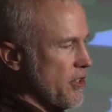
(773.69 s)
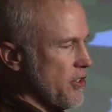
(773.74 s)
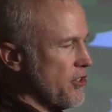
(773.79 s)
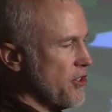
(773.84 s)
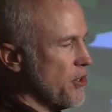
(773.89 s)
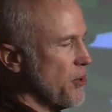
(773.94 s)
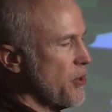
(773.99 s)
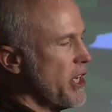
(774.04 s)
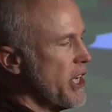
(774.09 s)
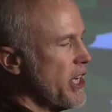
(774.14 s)

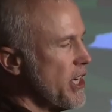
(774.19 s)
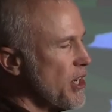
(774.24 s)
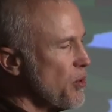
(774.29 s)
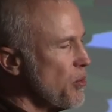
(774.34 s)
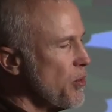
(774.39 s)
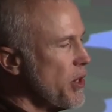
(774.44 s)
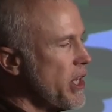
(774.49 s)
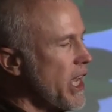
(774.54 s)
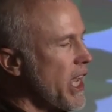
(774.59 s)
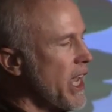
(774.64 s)
So
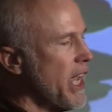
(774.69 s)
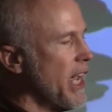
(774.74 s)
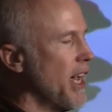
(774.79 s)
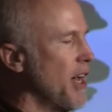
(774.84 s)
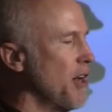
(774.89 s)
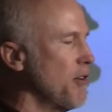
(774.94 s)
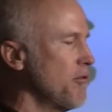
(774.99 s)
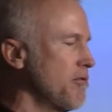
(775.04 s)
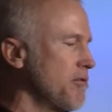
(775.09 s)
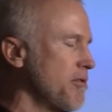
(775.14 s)
here we
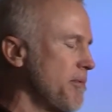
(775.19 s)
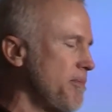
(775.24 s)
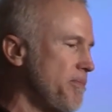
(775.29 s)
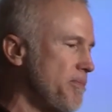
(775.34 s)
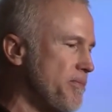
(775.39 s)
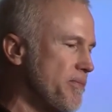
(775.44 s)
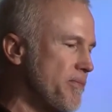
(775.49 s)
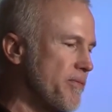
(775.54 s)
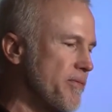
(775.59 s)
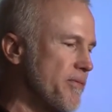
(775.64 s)
have
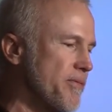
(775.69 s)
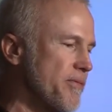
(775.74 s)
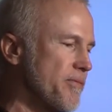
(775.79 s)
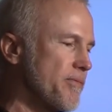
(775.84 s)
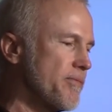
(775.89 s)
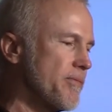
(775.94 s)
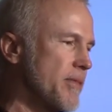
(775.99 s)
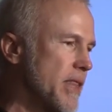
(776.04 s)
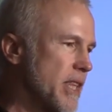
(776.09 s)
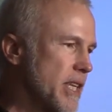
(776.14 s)

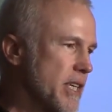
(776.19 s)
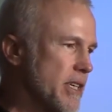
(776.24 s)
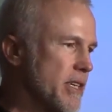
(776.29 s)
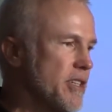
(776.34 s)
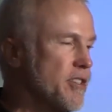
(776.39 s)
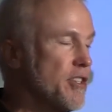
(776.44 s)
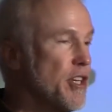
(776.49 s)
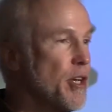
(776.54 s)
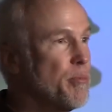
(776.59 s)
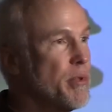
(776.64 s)

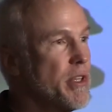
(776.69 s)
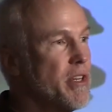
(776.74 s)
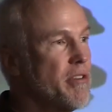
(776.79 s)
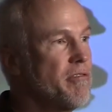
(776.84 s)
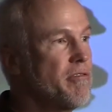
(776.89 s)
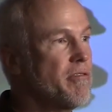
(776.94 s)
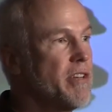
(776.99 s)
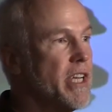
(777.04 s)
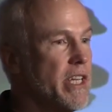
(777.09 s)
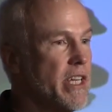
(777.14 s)

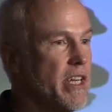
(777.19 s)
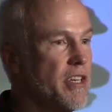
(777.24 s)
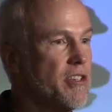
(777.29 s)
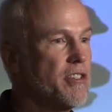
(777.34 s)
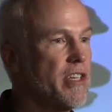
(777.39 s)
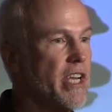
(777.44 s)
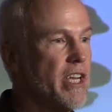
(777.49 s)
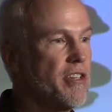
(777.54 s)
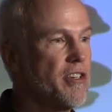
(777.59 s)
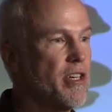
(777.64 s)
contemplative
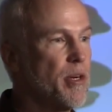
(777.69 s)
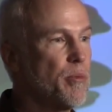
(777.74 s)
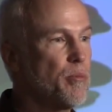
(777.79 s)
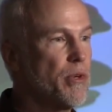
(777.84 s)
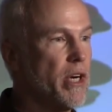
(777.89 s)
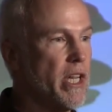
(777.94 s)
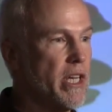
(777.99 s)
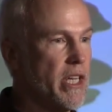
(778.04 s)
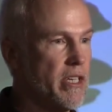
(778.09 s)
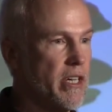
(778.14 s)
fitness as an
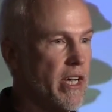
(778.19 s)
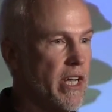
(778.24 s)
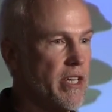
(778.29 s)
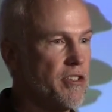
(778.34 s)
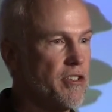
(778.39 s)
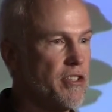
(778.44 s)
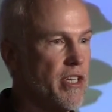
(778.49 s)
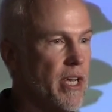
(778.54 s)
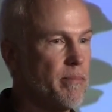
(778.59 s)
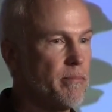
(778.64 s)
umbrella
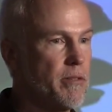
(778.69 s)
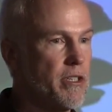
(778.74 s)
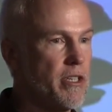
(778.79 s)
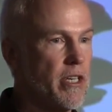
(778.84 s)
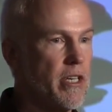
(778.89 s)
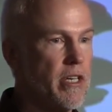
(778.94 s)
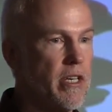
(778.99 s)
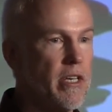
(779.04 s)
concept